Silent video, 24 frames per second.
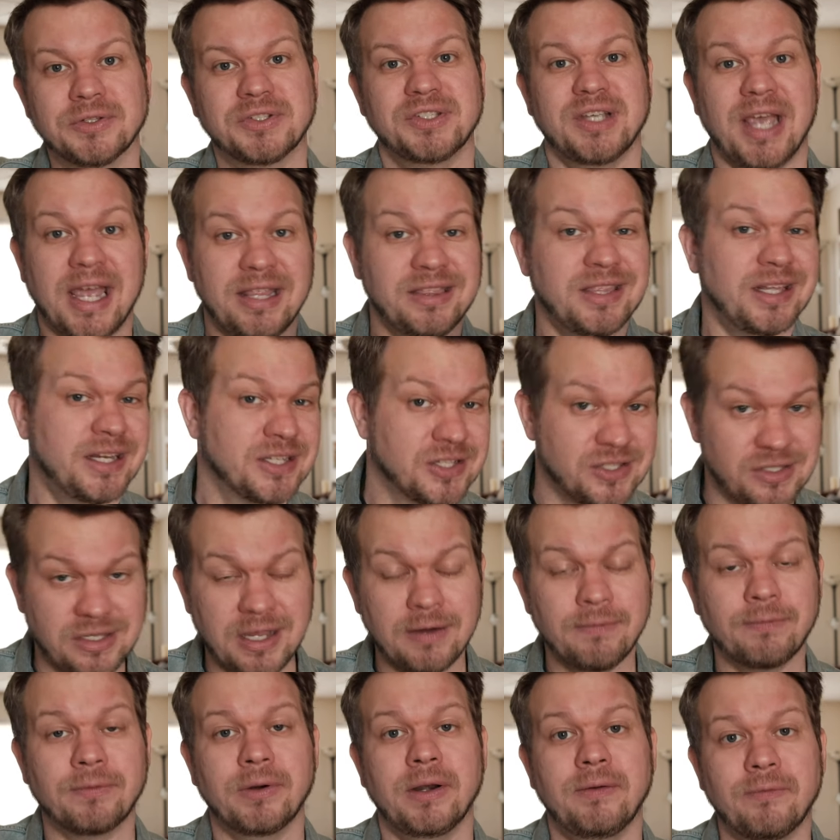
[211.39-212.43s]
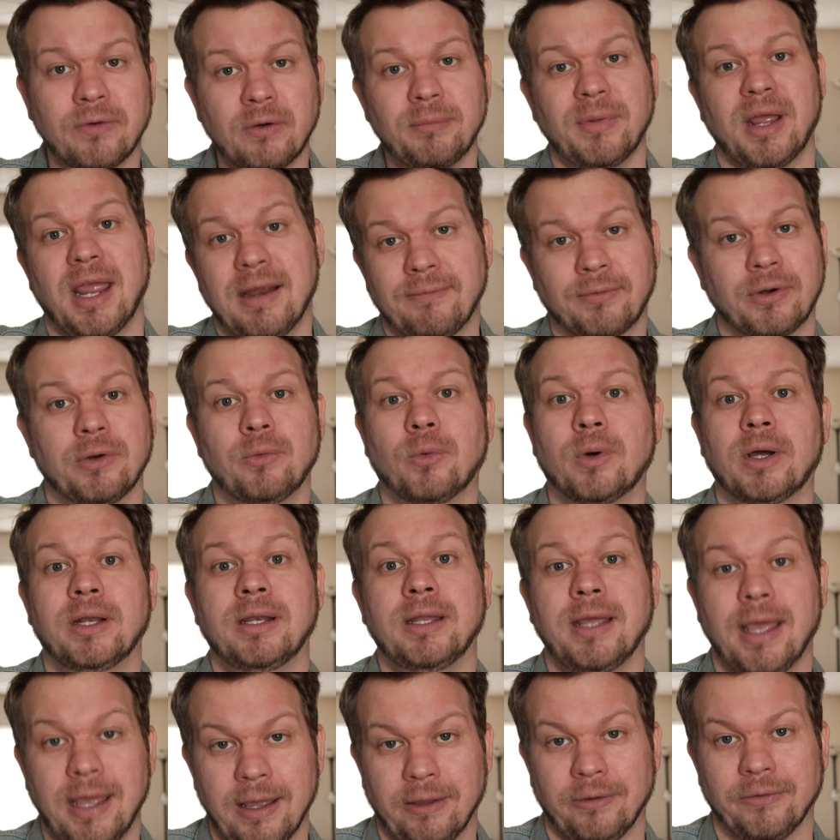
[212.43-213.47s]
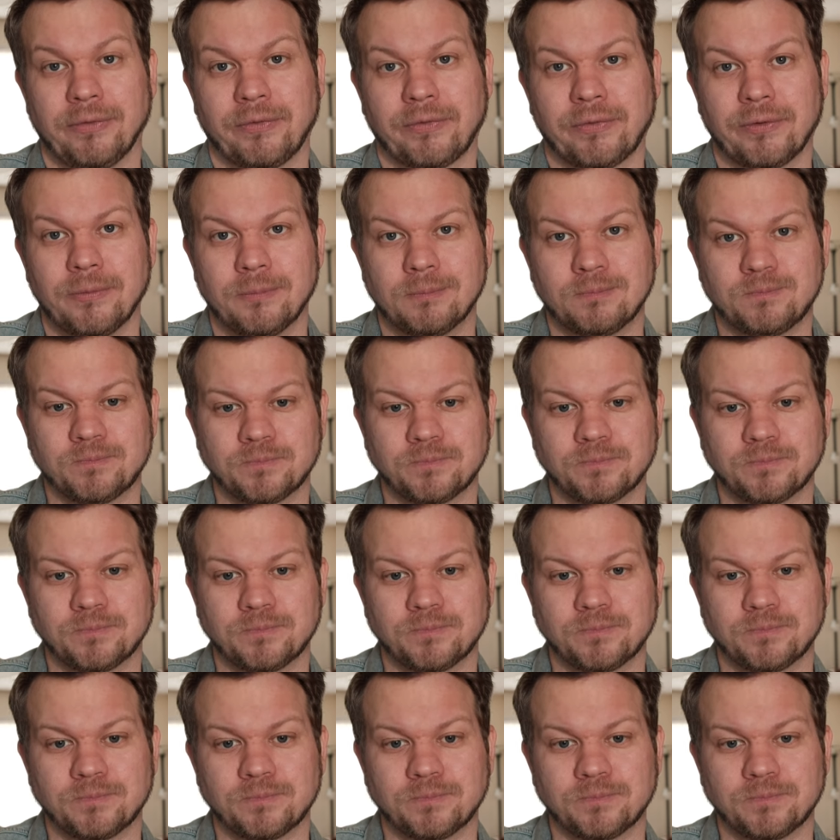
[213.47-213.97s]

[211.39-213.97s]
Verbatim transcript: set that is different from everyone else.